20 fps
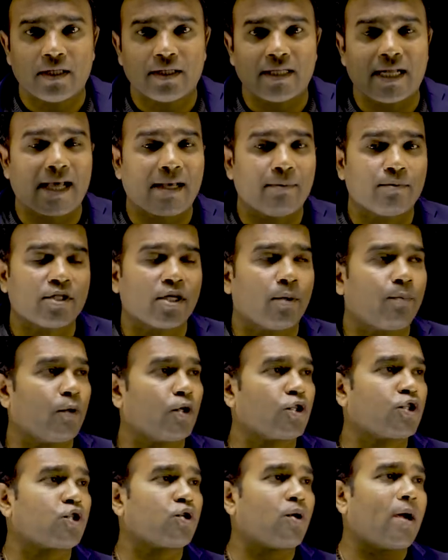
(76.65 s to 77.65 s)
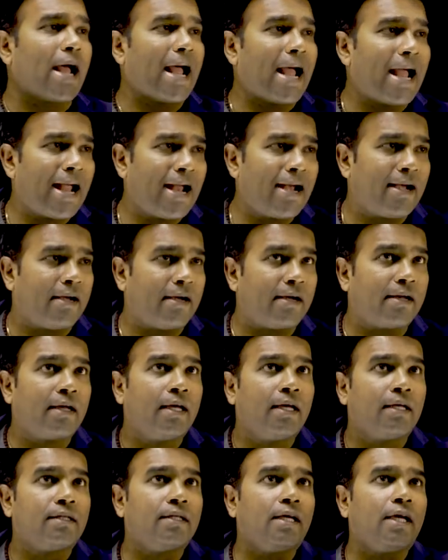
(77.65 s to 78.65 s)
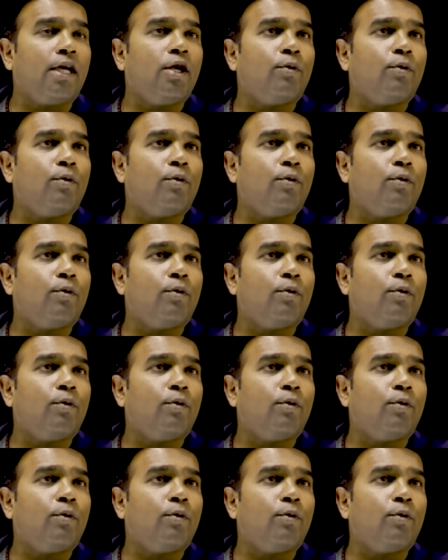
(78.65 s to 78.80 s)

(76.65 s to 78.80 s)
that I am supposed to AND the